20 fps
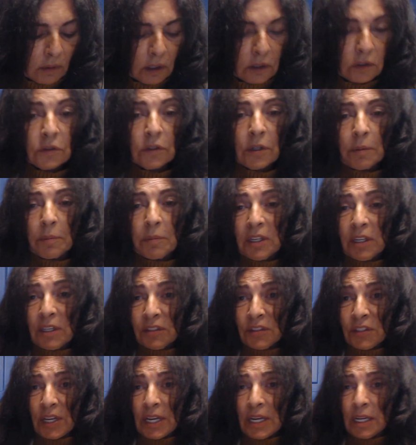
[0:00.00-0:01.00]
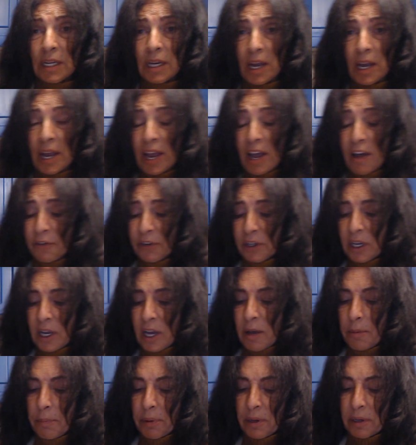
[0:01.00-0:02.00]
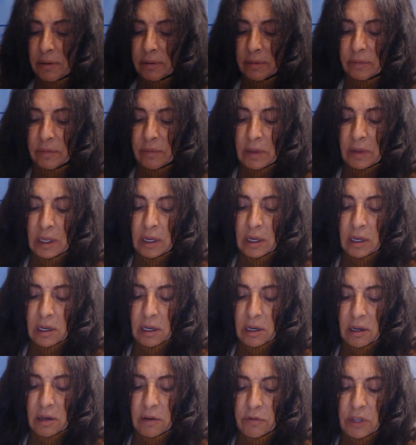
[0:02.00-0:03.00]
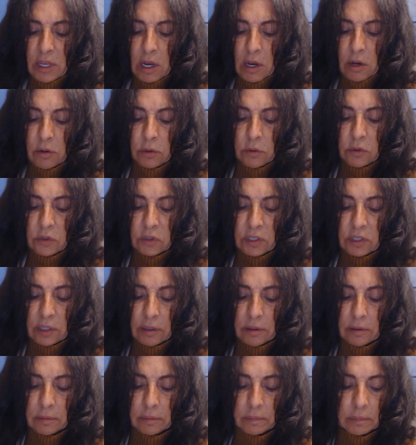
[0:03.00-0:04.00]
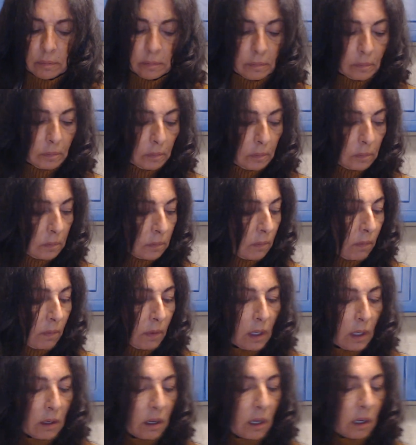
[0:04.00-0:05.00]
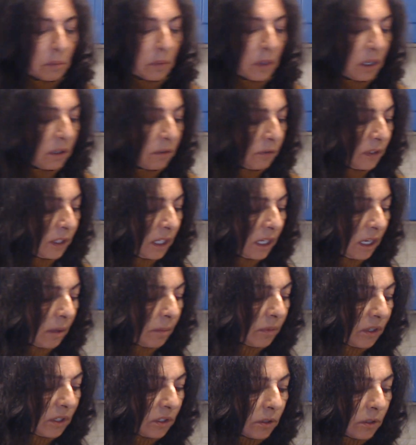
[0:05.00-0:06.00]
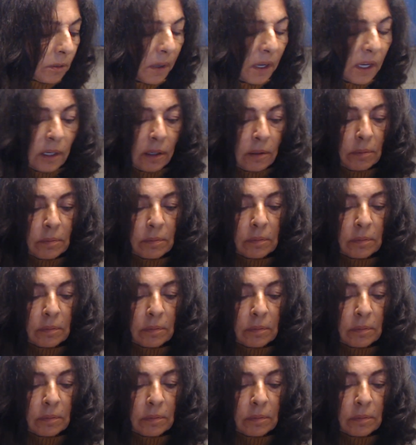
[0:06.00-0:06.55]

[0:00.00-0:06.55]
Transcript: So I'm going to take a 1/2 cup of the oats. I'm going to do that this way.